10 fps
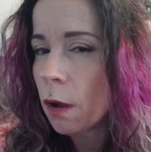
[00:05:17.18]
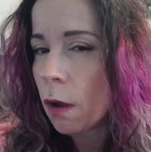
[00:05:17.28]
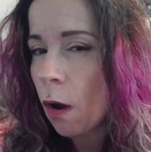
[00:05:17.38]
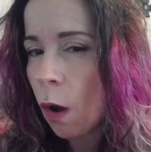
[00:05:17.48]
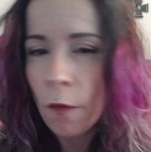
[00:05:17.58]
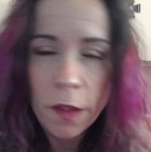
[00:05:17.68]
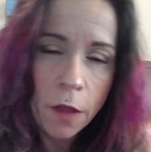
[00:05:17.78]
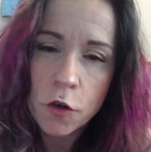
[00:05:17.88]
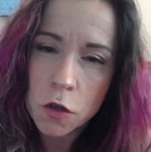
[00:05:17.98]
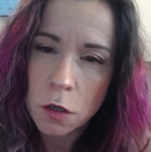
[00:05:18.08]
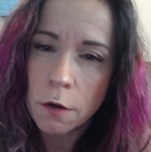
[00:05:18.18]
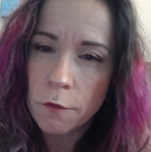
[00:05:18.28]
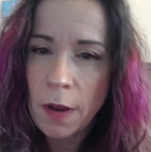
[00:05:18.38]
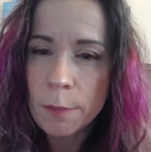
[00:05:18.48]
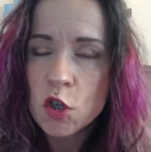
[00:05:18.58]
all the other dessert
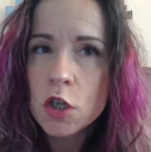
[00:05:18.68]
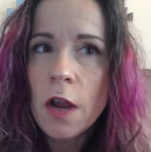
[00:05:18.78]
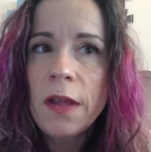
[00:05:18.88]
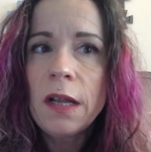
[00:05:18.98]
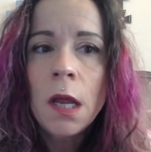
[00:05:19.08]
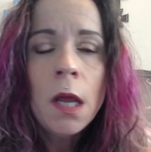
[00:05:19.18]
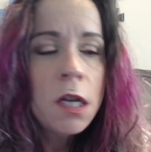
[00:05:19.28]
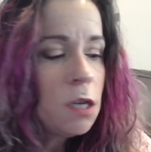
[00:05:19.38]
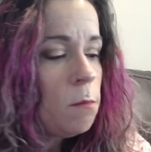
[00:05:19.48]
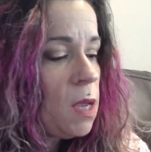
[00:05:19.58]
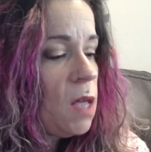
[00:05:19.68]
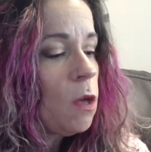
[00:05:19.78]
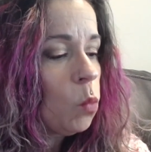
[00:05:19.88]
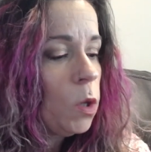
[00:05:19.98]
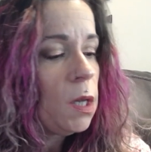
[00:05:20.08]
vapes. There's nothing to me
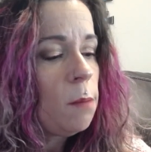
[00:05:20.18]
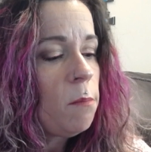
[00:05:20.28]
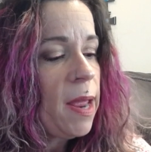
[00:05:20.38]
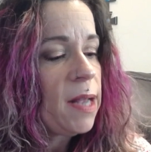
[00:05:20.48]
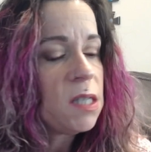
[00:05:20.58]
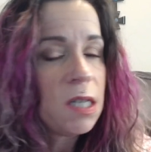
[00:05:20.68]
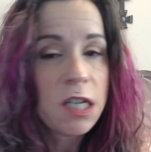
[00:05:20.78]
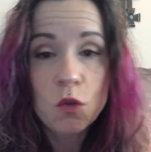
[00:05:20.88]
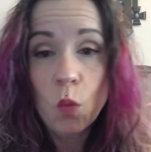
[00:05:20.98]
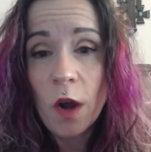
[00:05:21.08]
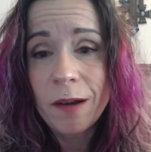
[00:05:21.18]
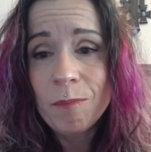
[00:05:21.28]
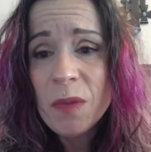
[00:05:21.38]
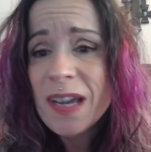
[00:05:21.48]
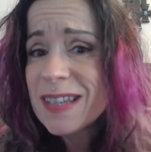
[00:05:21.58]
that really makes this
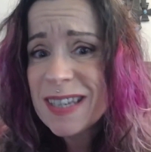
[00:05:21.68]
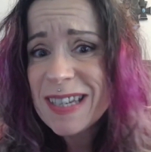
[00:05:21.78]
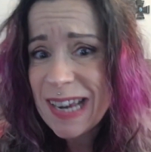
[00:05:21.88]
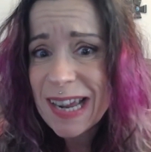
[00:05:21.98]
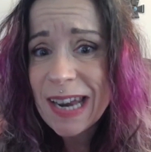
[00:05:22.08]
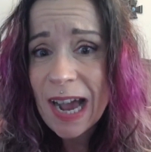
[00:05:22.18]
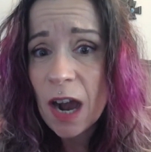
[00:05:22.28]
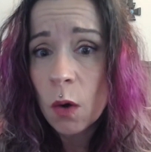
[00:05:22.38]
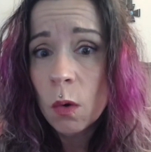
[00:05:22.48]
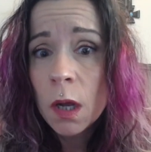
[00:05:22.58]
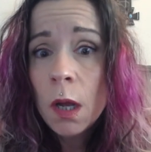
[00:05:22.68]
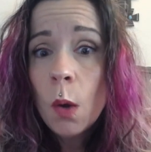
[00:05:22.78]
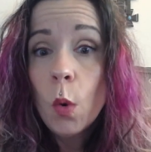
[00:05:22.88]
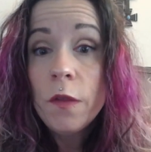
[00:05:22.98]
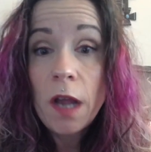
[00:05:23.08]
one stand out,
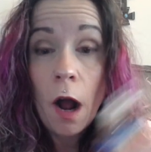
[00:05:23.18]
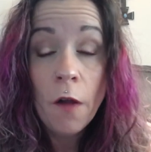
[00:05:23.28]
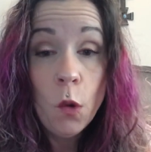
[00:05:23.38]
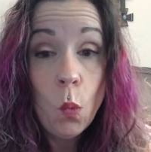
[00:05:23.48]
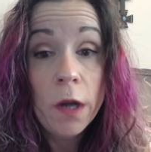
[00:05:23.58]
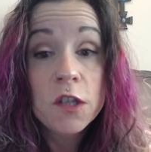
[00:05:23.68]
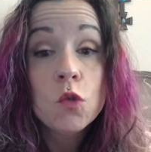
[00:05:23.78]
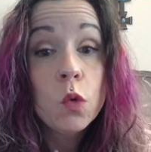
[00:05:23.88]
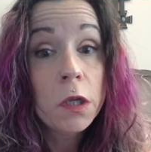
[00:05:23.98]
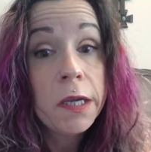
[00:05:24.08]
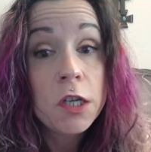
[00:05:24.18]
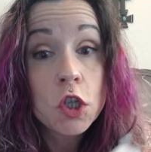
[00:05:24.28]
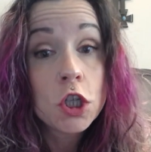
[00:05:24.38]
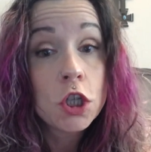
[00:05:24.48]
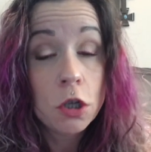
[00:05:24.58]
where the other ones really
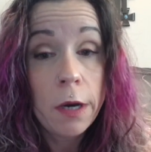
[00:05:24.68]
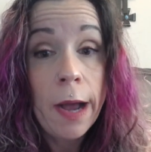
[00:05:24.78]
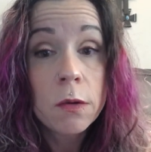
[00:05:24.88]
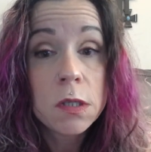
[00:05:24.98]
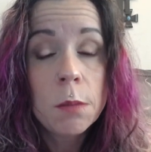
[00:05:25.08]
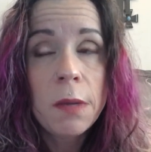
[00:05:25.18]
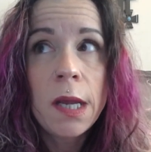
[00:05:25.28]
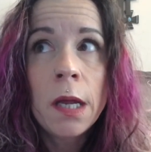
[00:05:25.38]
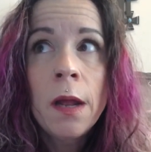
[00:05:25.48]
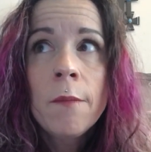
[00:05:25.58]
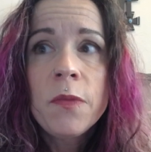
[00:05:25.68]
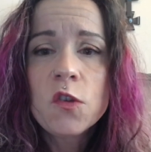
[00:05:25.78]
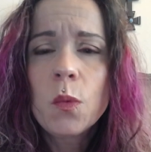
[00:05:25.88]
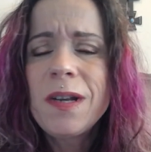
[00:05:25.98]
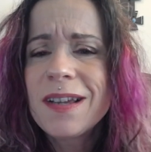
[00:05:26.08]
stood out to me.
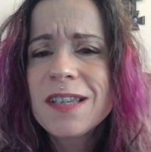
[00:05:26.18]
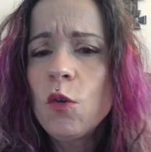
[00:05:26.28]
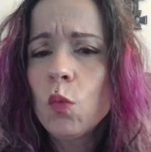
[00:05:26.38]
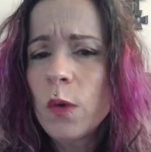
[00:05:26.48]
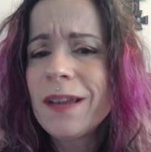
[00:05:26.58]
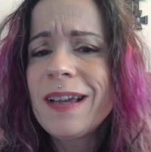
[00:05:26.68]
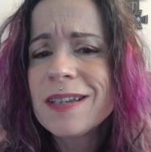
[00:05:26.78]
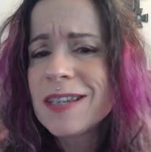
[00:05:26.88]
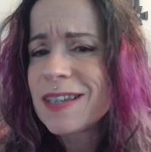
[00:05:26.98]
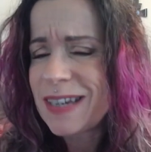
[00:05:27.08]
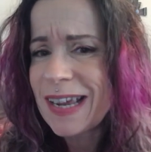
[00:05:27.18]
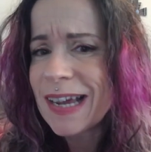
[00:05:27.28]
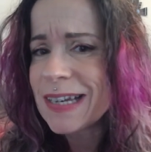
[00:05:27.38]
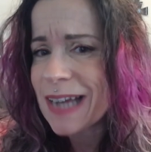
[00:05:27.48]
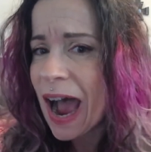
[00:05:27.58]
This one doesn't really
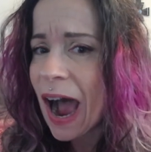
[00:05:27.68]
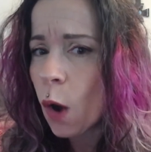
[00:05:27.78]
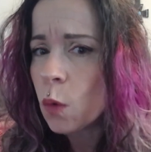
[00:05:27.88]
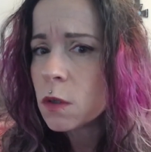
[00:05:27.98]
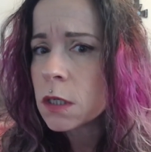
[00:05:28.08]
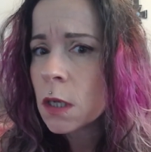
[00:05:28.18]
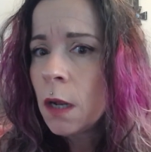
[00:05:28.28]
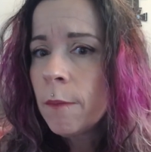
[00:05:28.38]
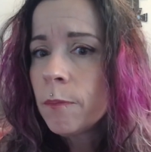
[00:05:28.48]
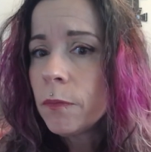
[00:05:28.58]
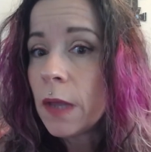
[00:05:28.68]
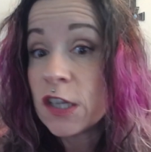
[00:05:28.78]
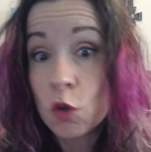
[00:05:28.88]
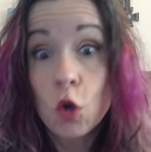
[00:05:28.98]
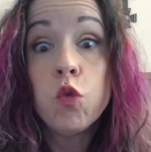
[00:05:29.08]
stand out.
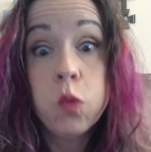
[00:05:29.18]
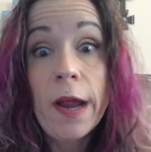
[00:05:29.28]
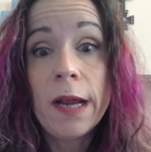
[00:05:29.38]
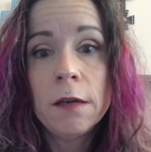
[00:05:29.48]
It's great.